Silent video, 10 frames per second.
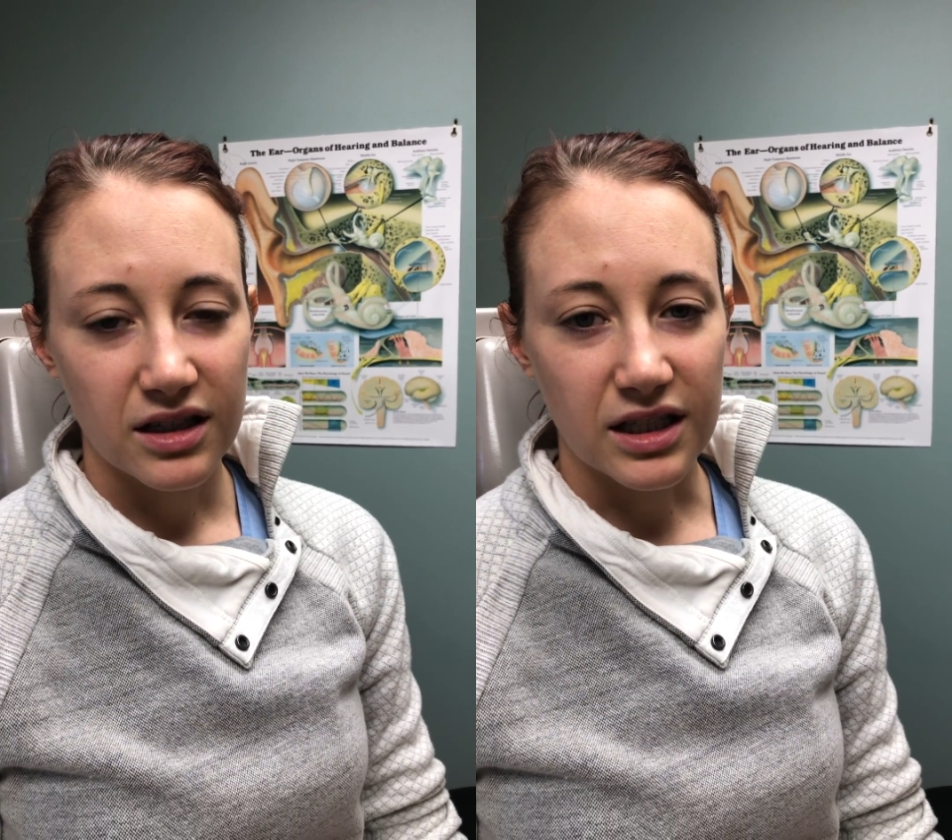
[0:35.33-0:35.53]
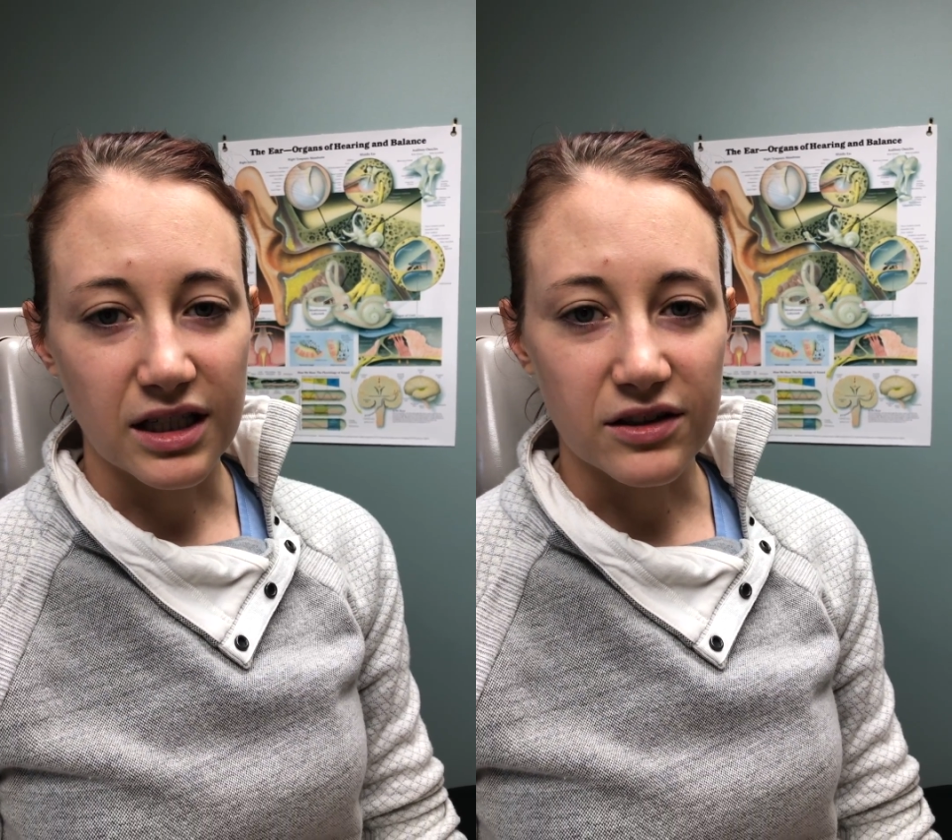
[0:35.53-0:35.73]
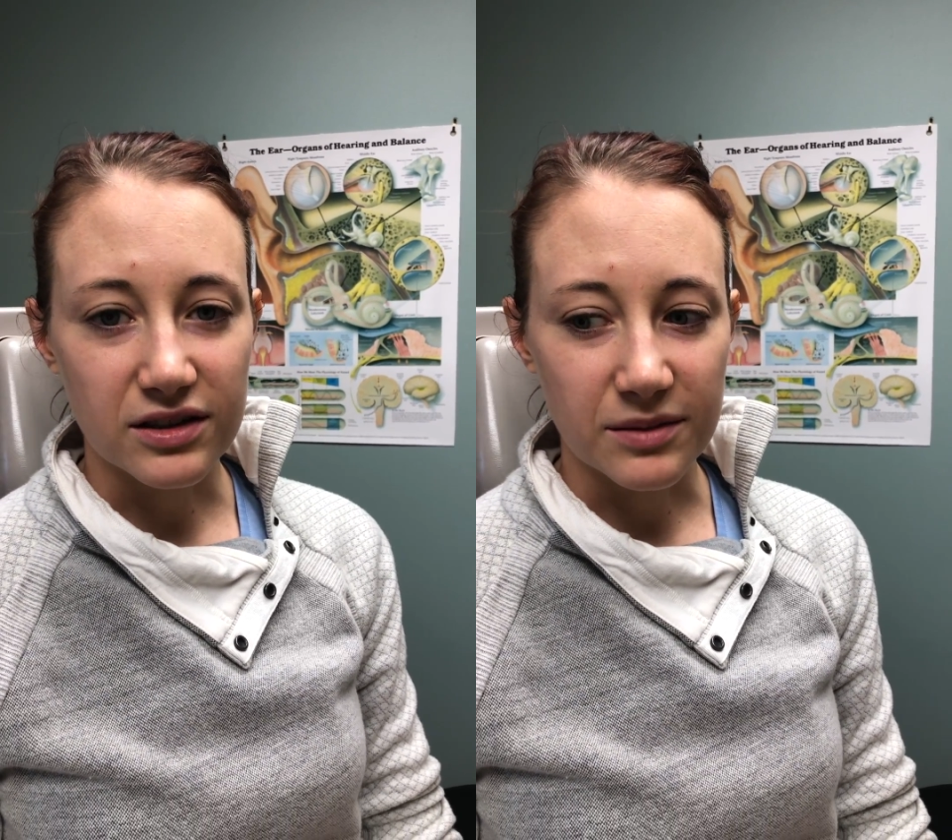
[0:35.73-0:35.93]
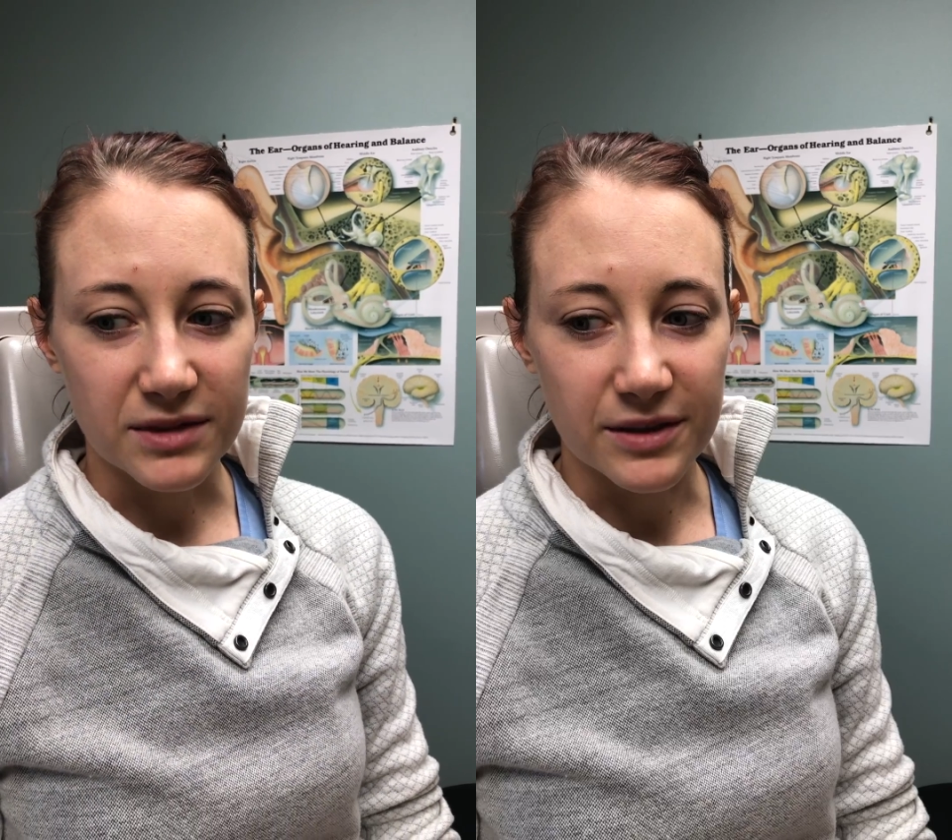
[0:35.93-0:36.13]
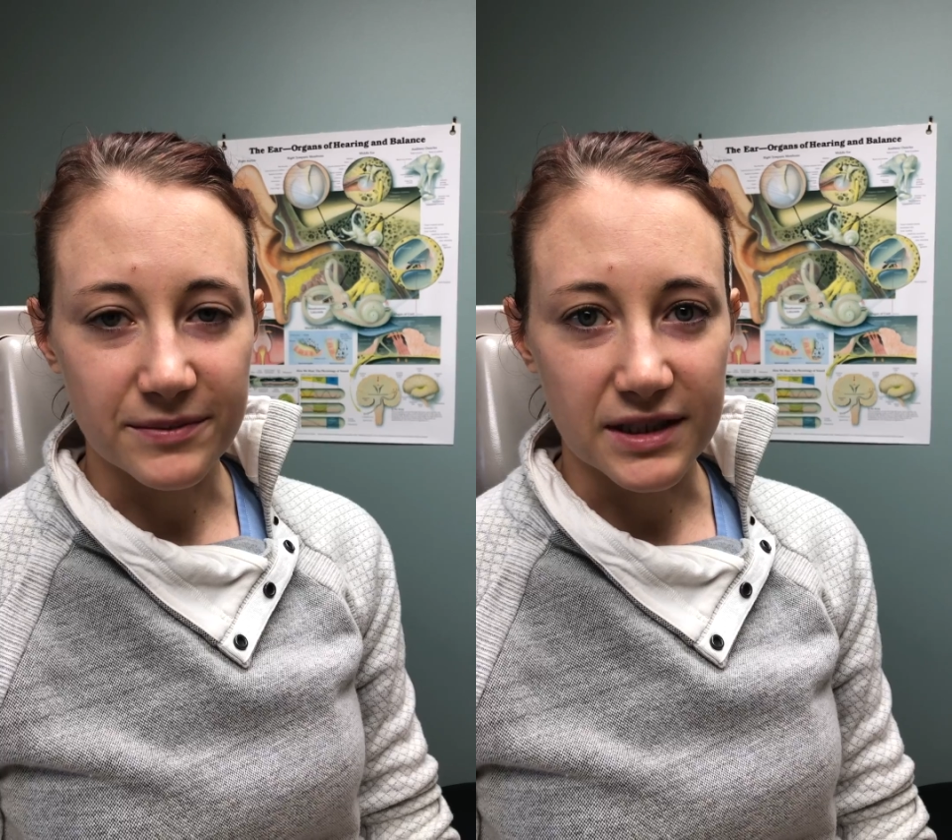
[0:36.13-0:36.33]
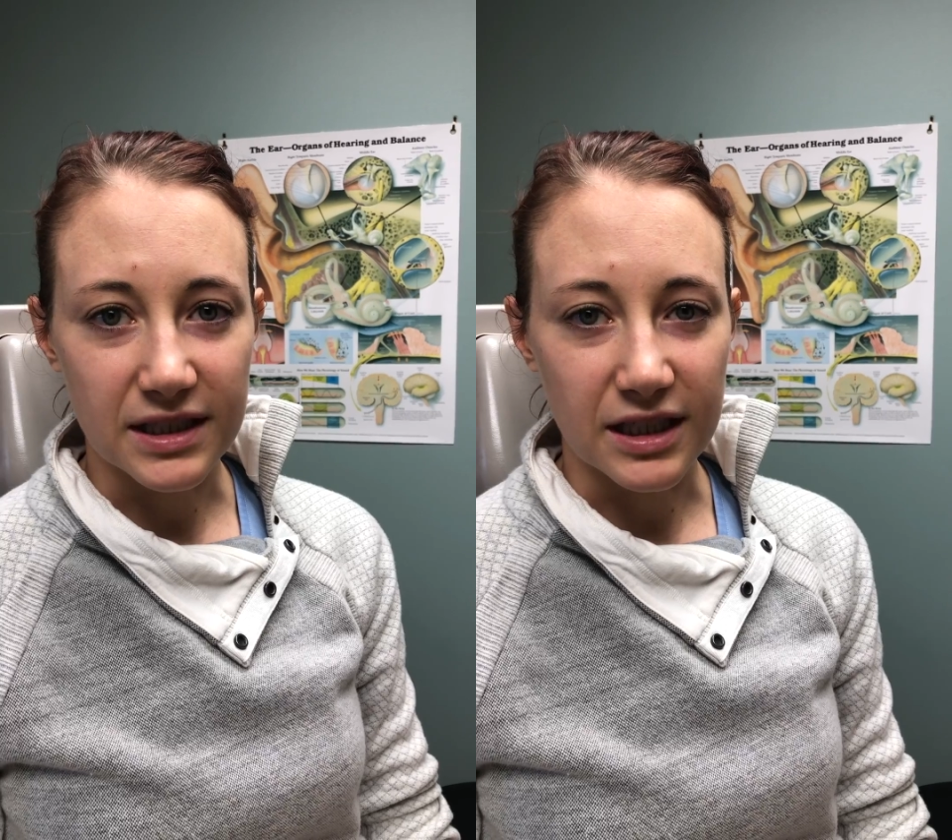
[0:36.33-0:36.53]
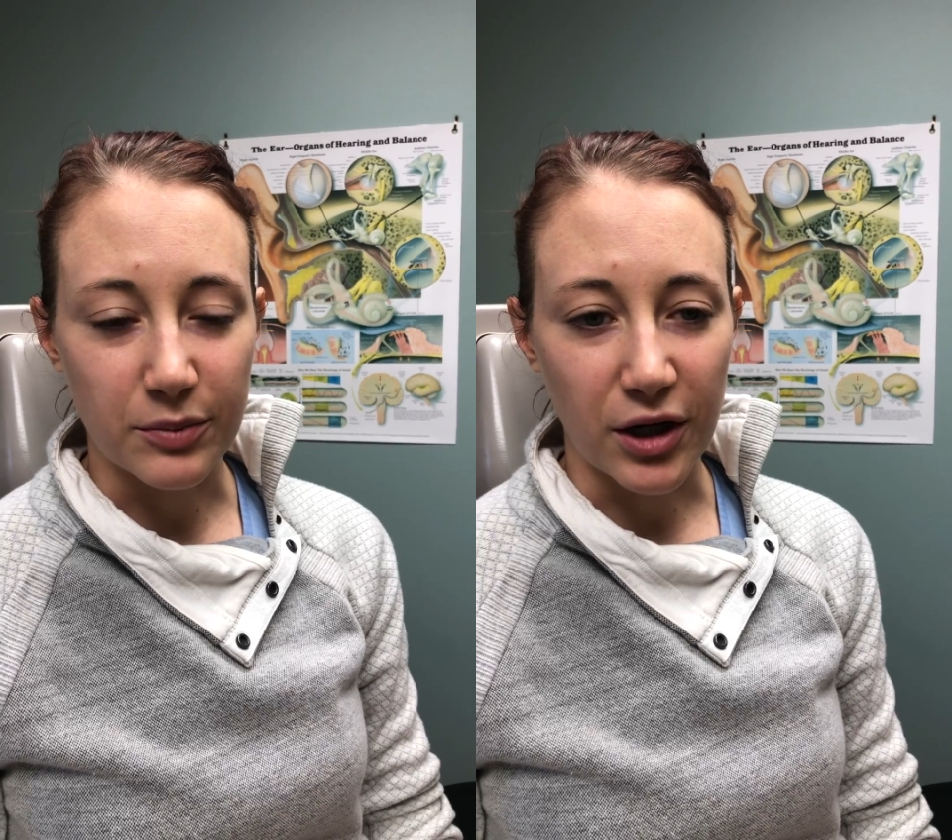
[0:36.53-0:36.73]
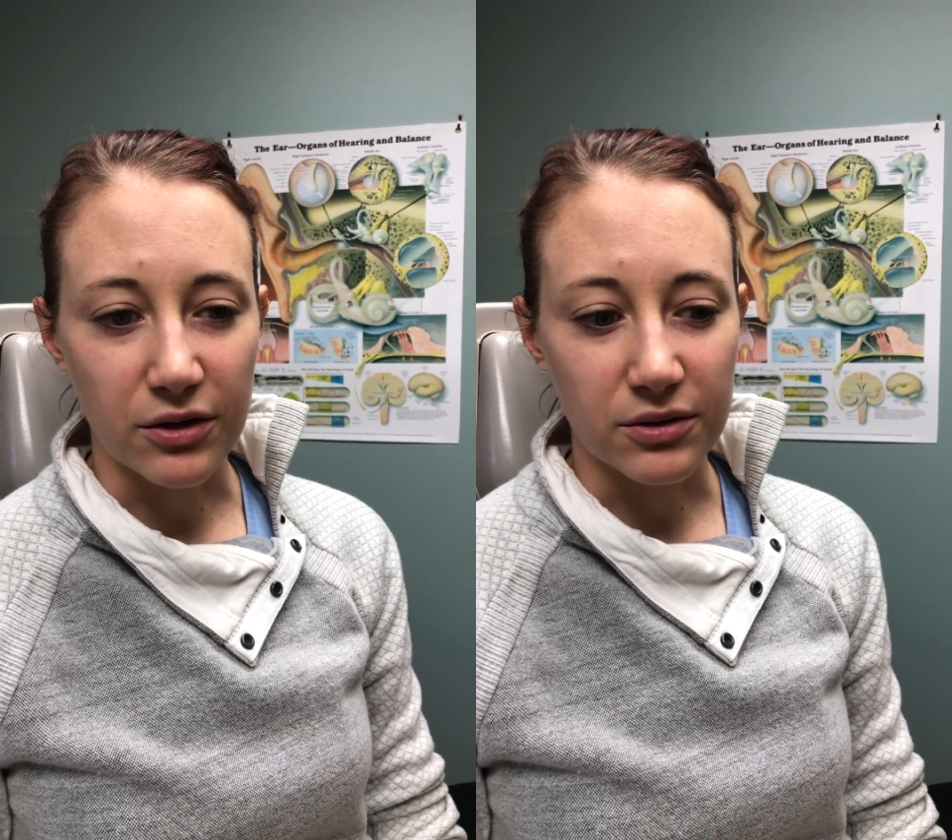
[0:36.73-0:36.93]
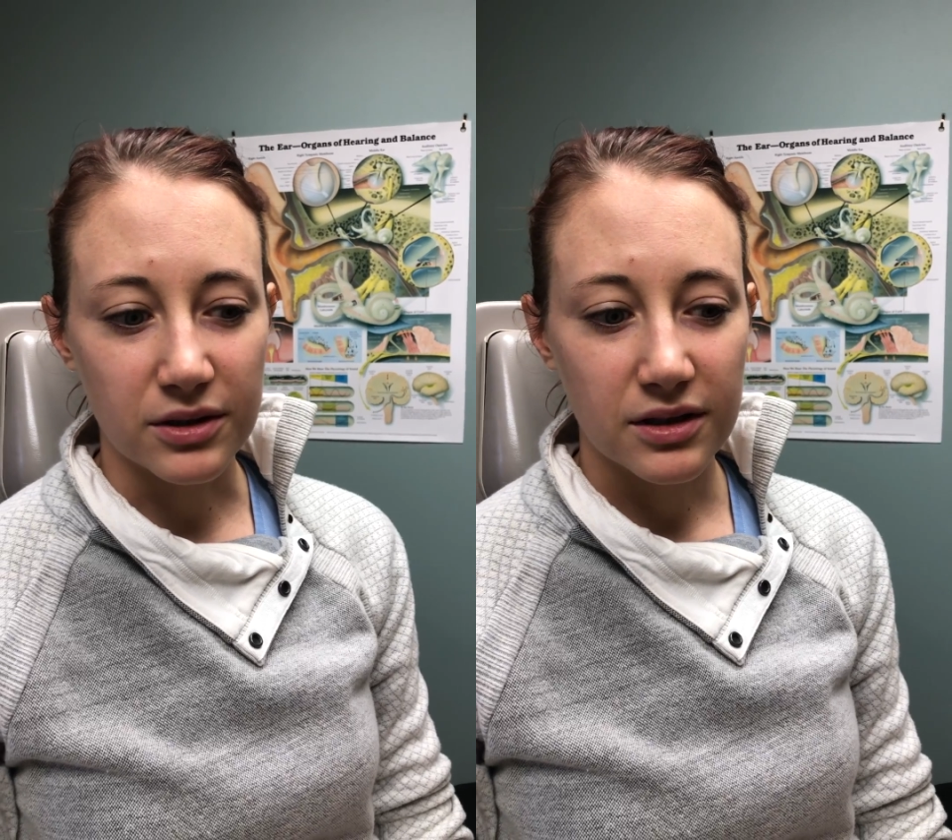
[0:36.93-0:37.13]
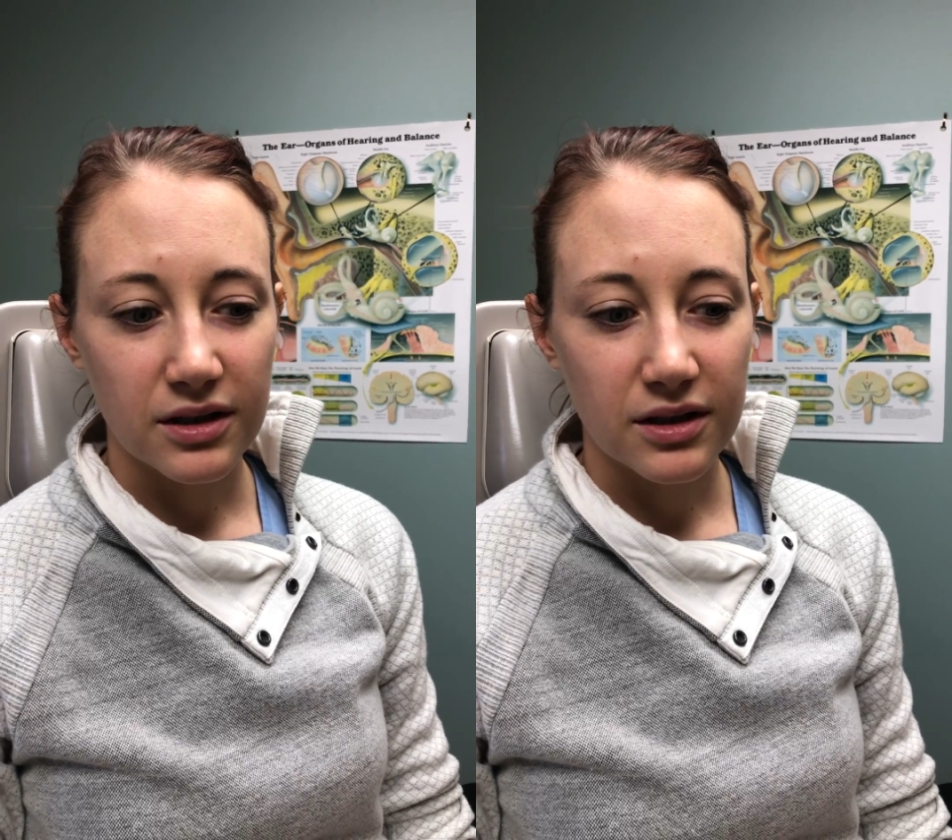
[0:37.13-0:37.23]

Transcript: any other symptoms and then about